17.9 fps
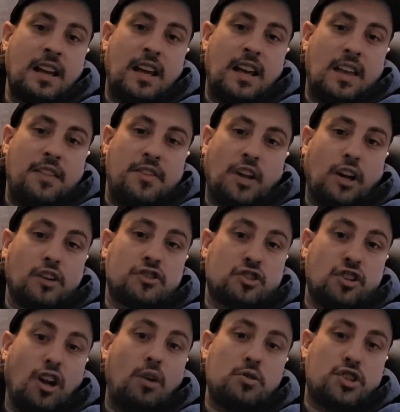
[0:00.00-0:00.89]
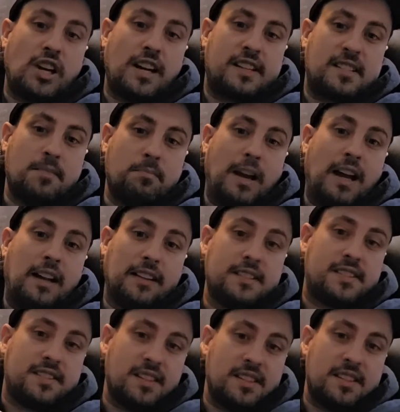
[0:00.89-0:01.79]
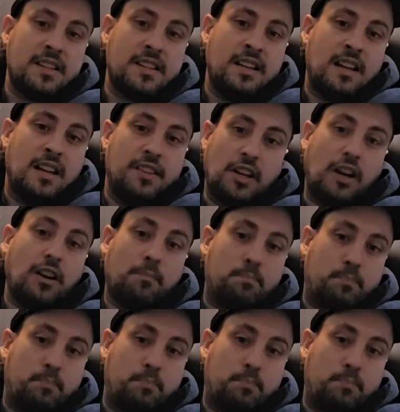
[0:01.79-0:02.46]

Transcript: There's no checks and balances. There are